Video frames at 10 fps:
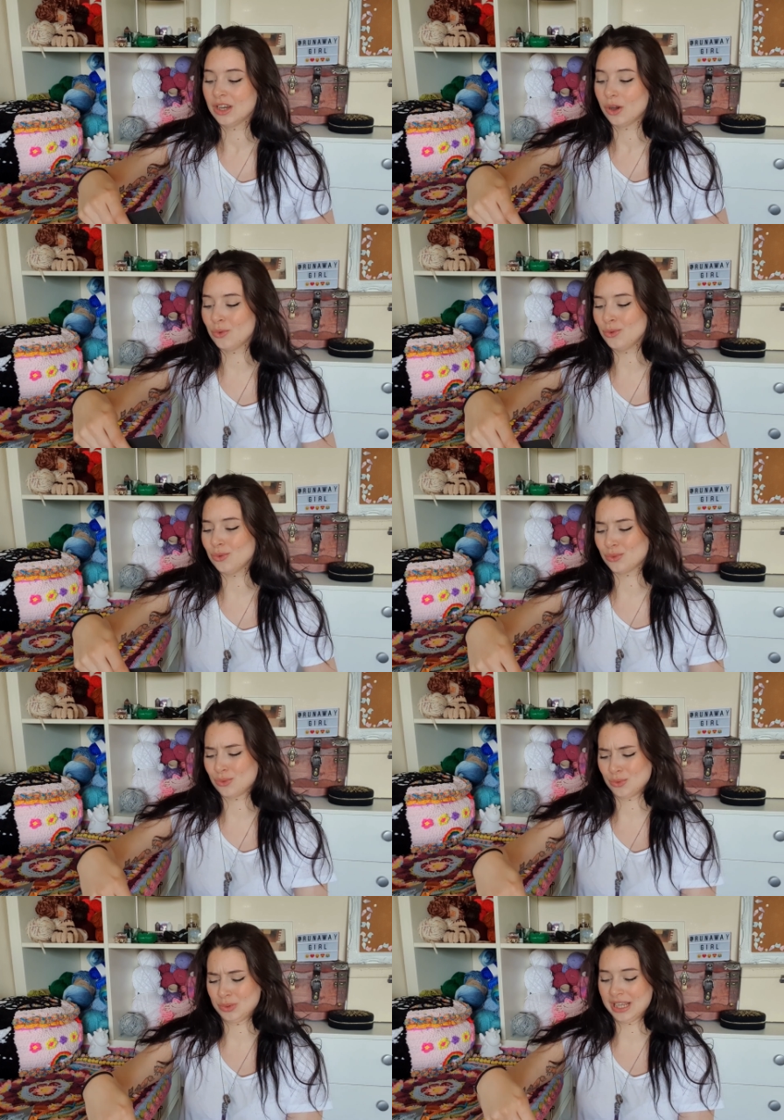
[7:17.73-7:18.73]
Ooh,
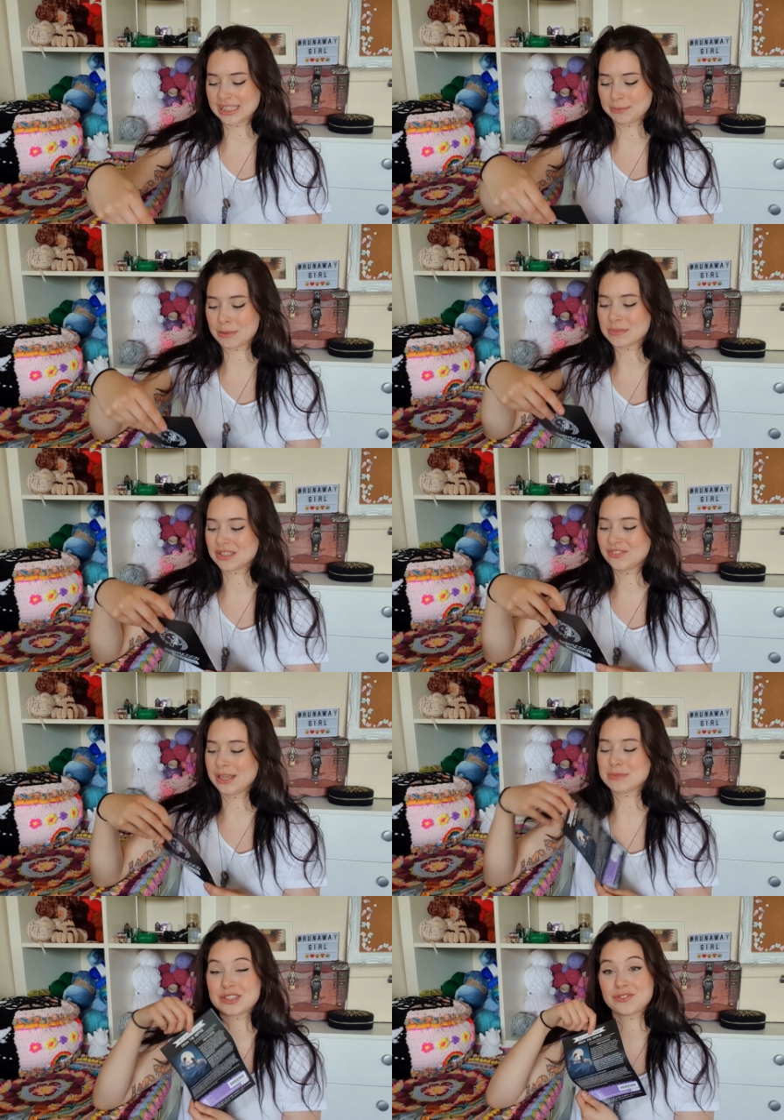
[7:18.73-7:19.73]
next month's
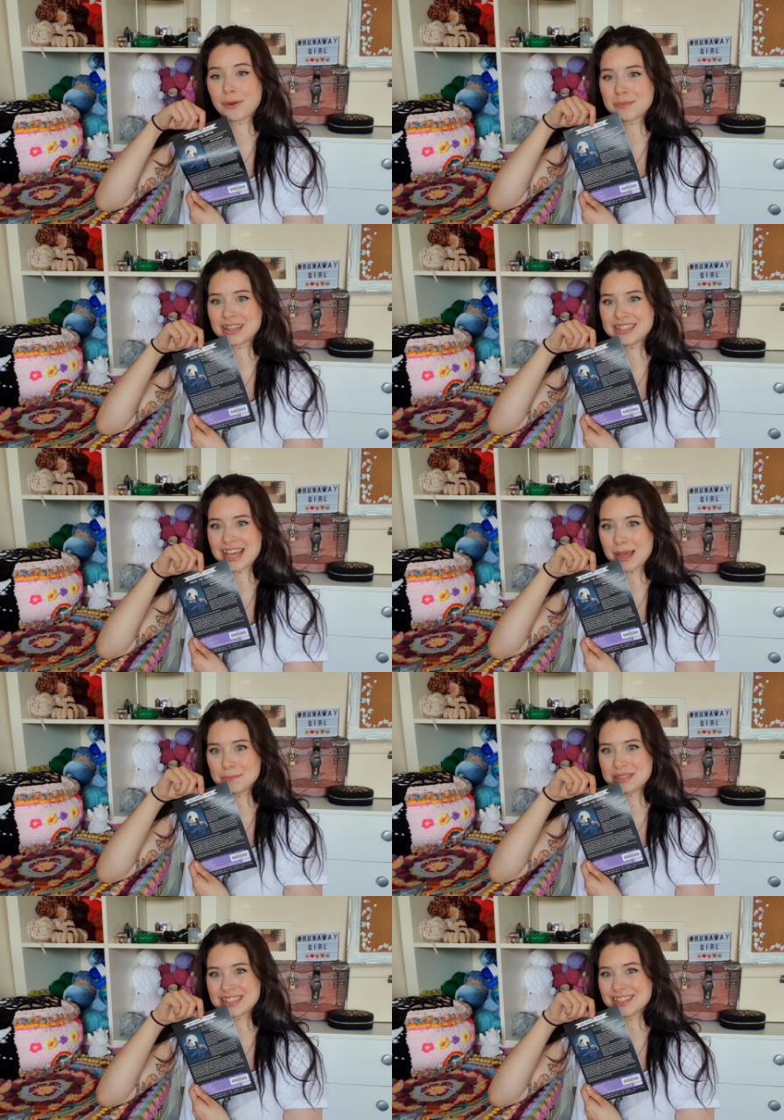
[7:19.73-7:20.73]
theme is From the
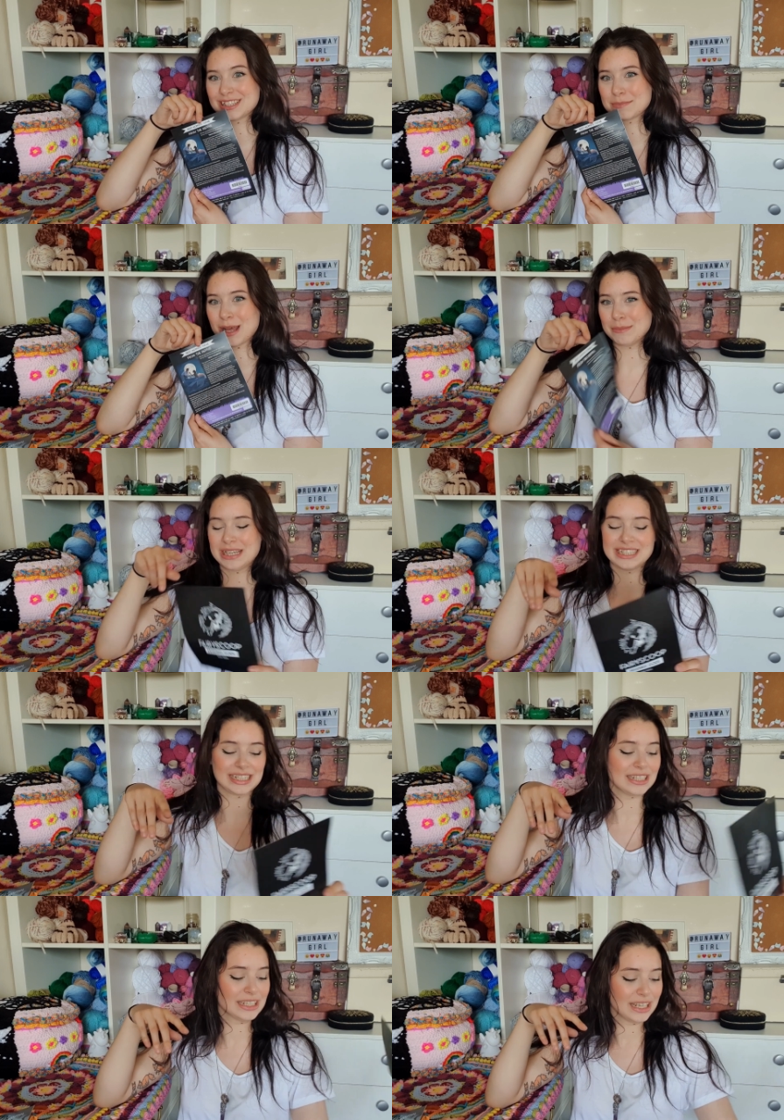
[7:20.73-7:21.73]
Depths and it's Mermaidy.
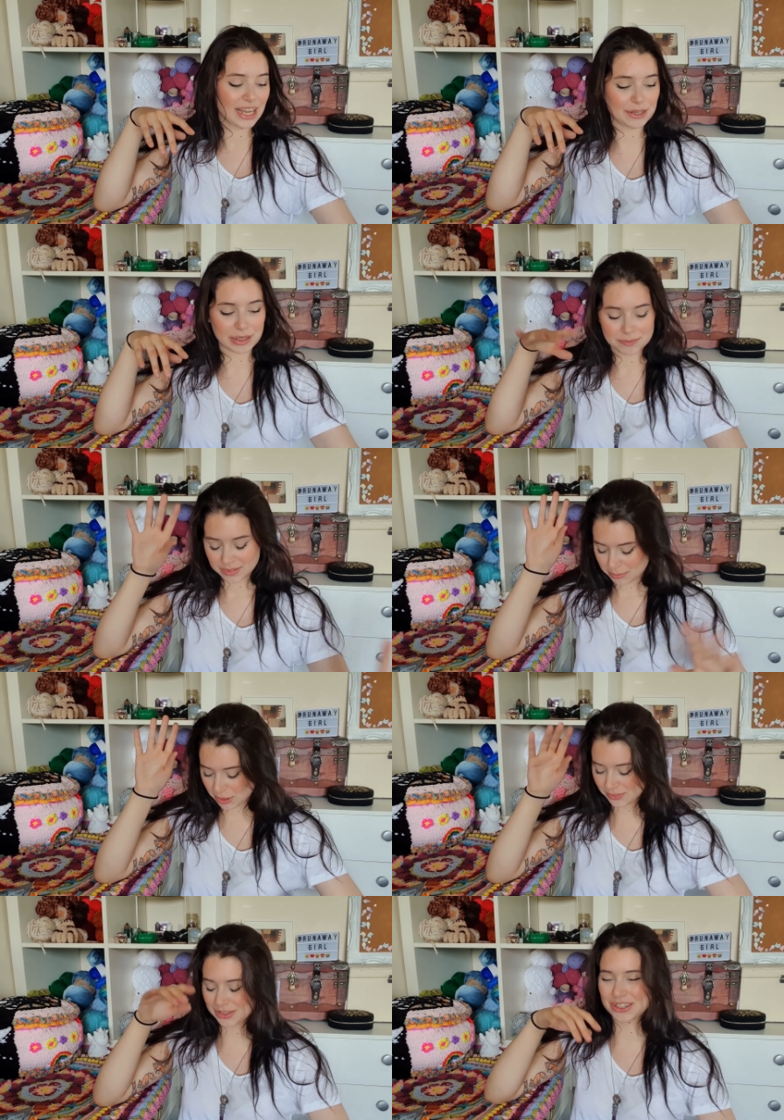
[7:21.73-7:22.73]
Anyway, moving on